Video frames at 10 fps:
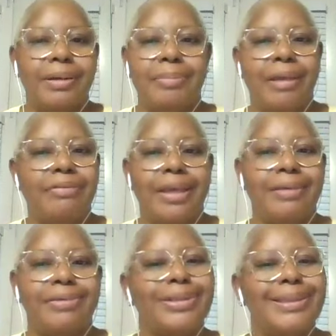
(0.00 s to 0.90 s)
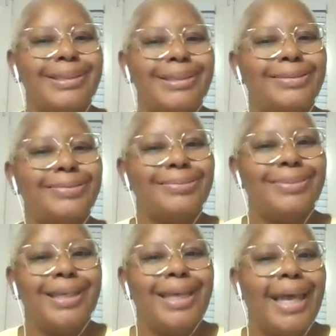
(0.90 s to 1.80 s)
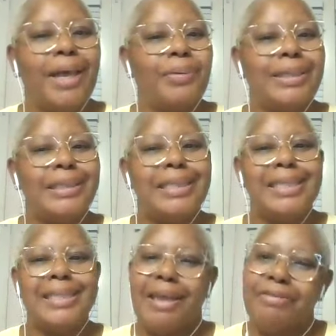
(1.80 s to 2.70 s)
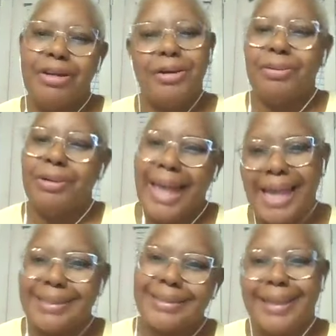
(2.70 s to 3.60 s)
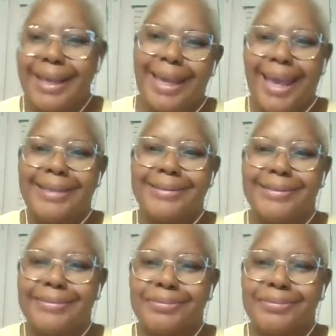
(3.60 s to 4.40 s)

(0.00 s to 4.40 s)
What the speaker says: all my favorites. I will never go last again.